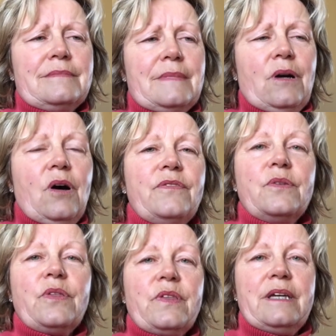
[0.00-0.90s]
awful
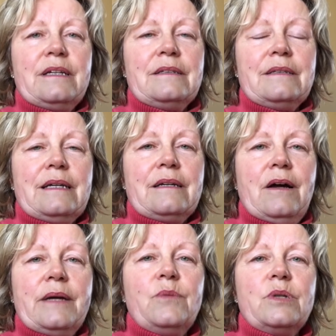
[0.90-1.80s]
thing that
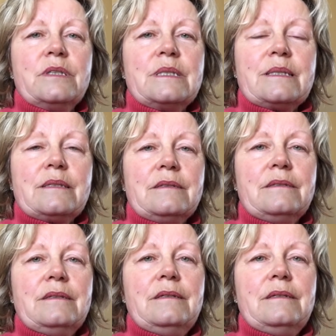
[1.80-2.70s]
I was
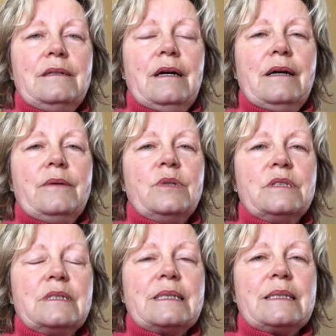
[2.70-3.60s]

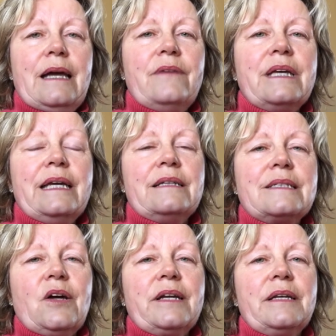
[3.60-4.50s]
having
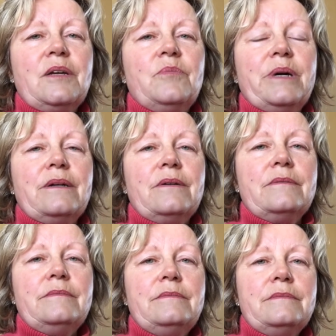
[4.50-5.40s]
anxiety about.
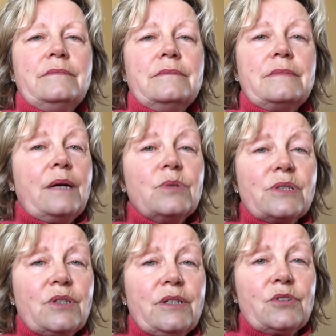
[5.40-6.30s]
That was
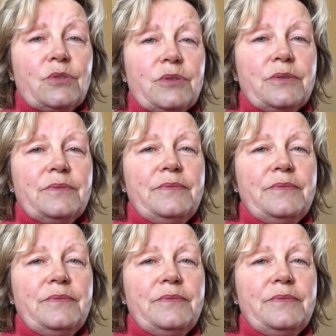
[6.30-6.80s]
not true.